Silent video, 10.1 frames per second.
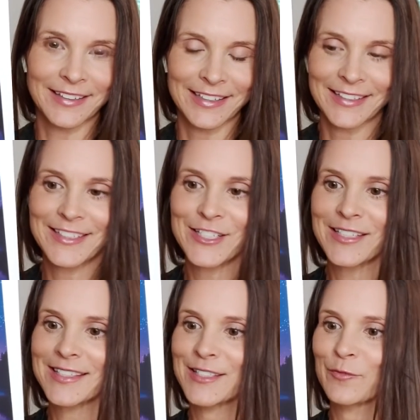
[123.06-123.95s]

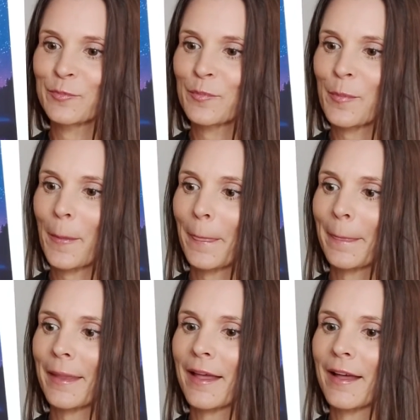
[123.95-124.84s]
lineages.
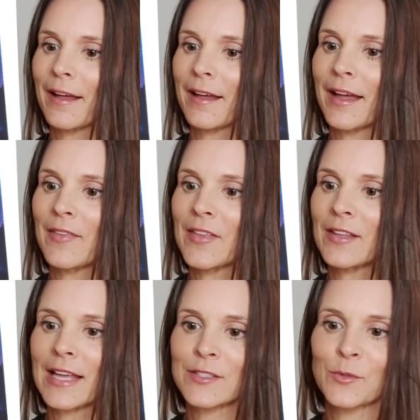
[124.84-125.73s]
Uh, and then the
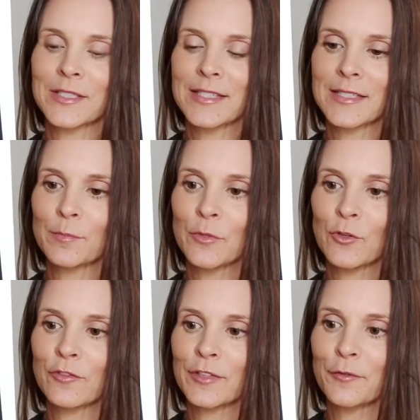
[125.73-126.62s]
last one says,
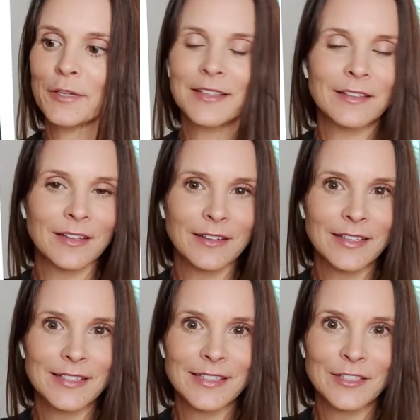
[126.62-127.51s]
beautifully written and
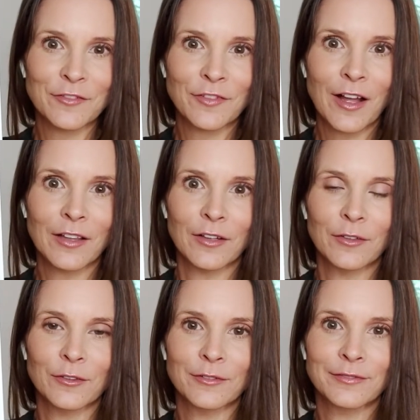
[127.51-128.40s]
easy to
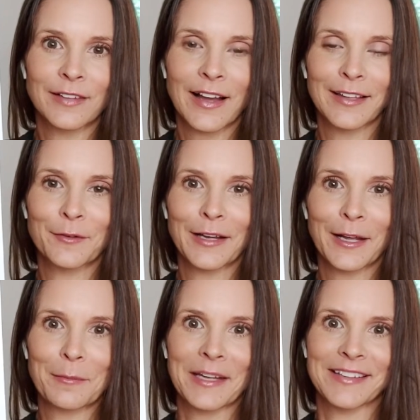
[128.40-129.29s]
follow. Highly
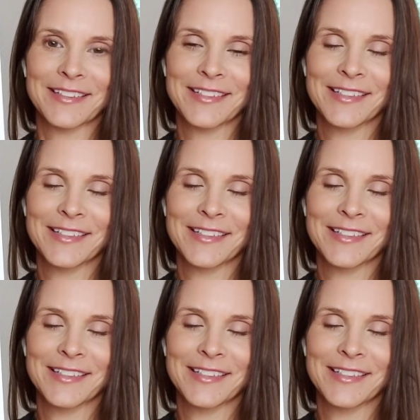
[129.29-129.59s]
recommend.